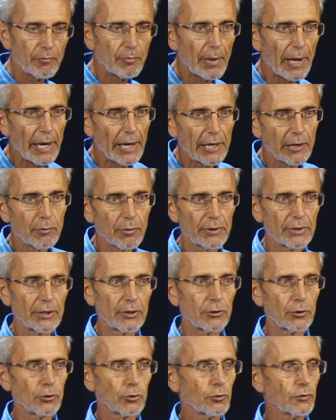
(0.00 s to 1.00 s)
Bali where they
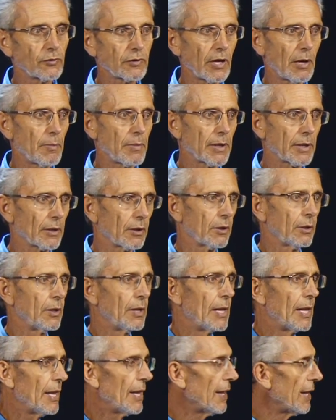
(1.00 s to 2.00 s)
don't use chemical,
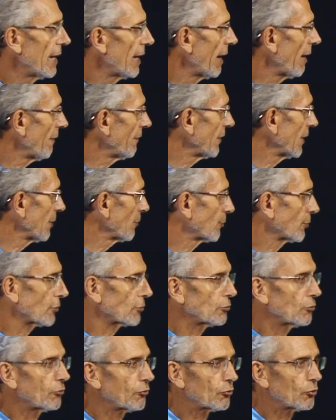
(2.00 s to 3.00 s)
and they
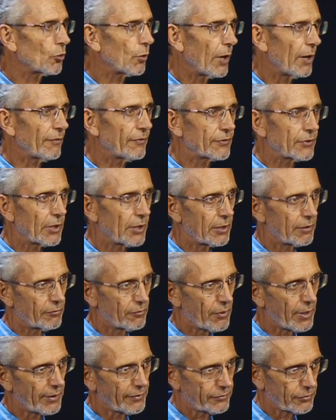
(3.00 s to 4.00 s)
produce 12 tons of
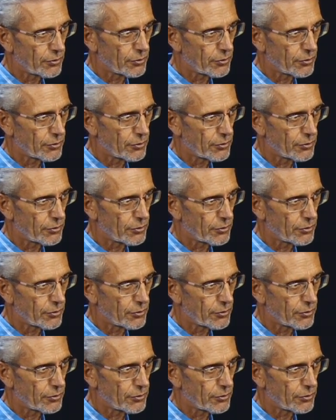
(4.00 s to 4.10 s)
rice a